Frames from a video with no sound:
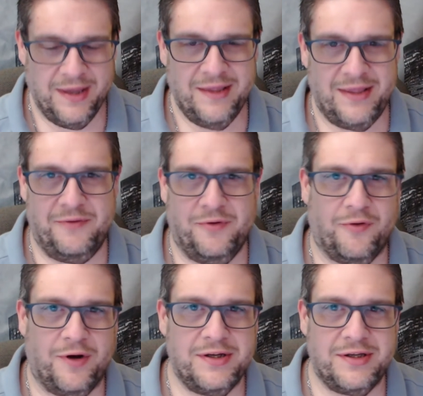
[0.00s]
Then you would
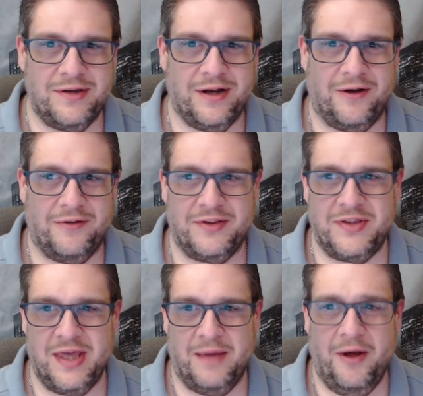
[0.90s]
run to, you know, the
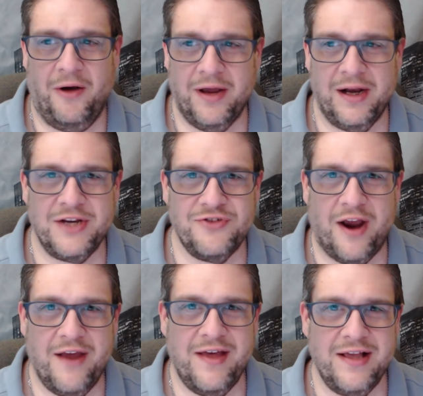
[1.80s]
DM, oh, can I
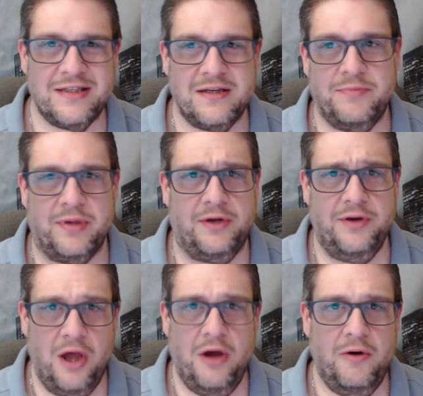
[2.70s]
try this? And you'd be like,
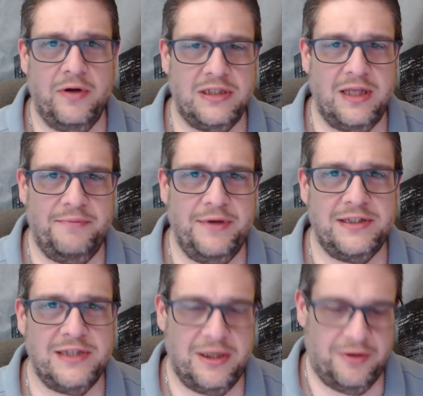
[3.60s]
no, it's an
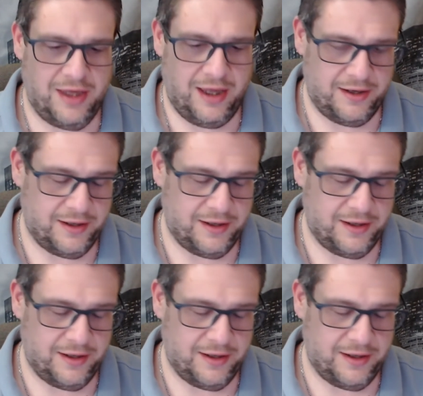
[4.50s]
NPC, you can't.